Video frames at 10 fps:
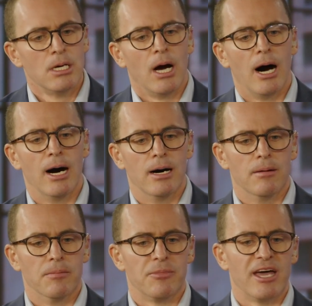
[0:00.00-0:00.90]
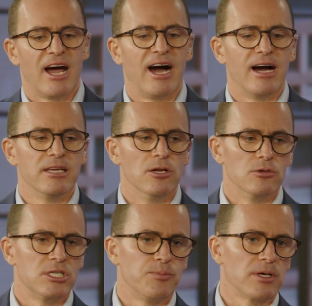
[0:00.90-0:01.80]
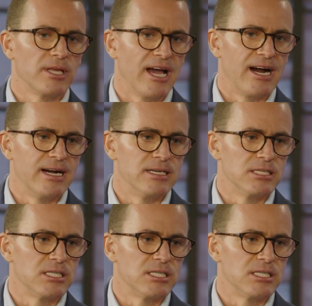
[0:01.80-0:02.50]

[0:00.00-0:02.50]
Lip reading: that typically has